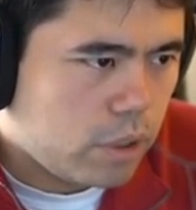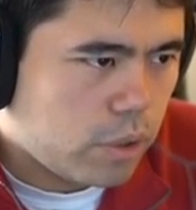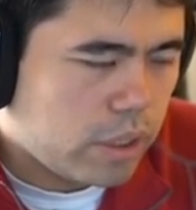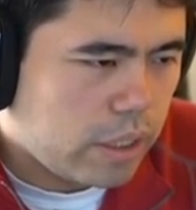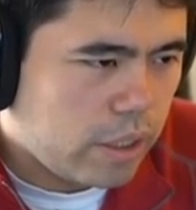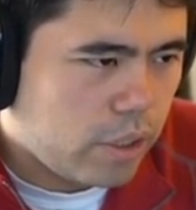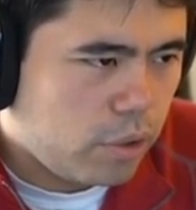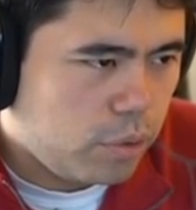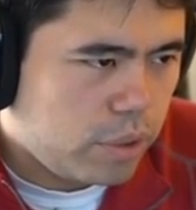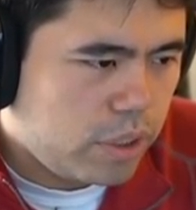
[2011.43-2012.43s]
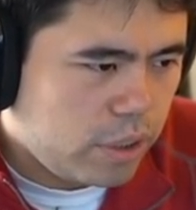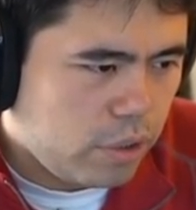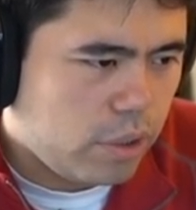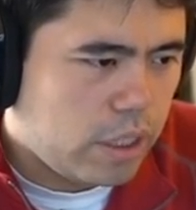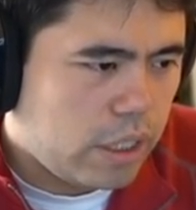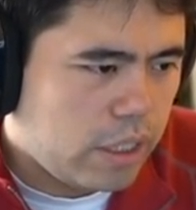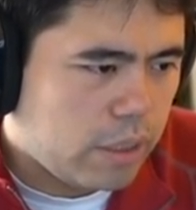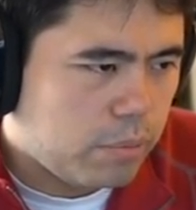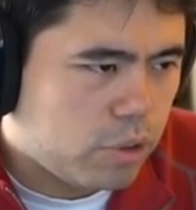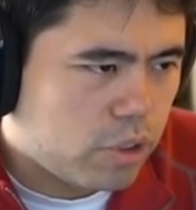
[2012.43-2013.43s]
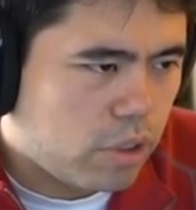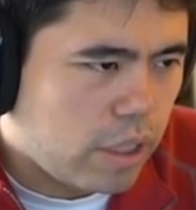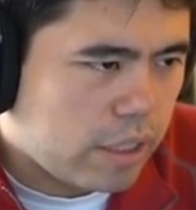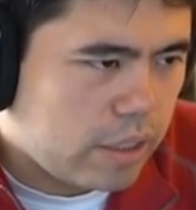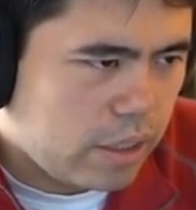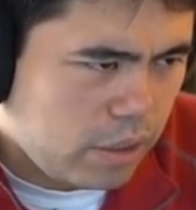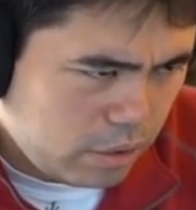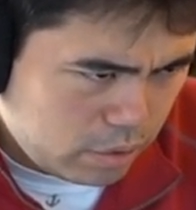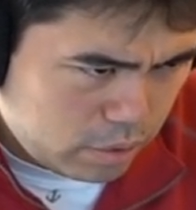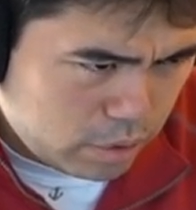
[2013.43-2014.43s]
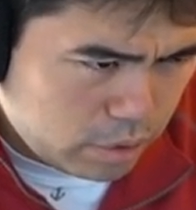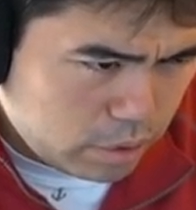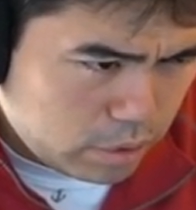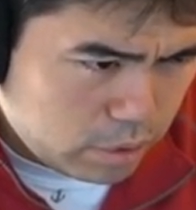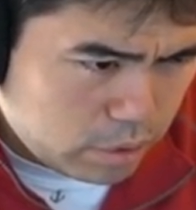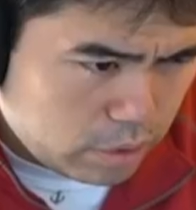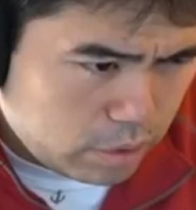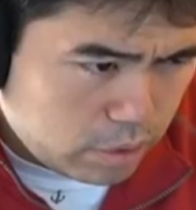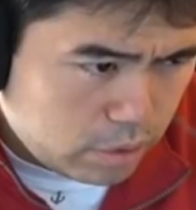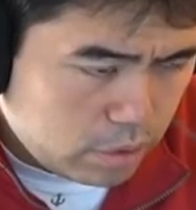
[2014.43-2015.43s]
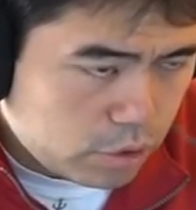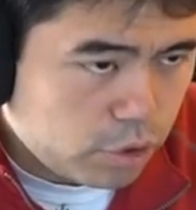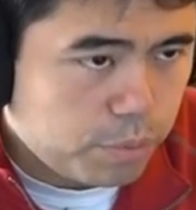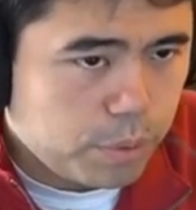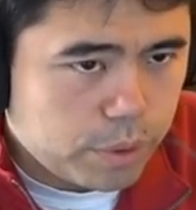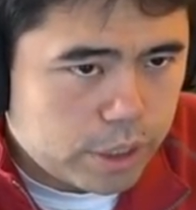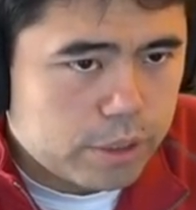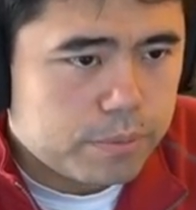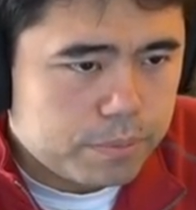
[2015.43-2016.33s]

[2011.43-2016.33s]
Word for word: Okay, now I go here, and I think I'm just collecting. Should be winning.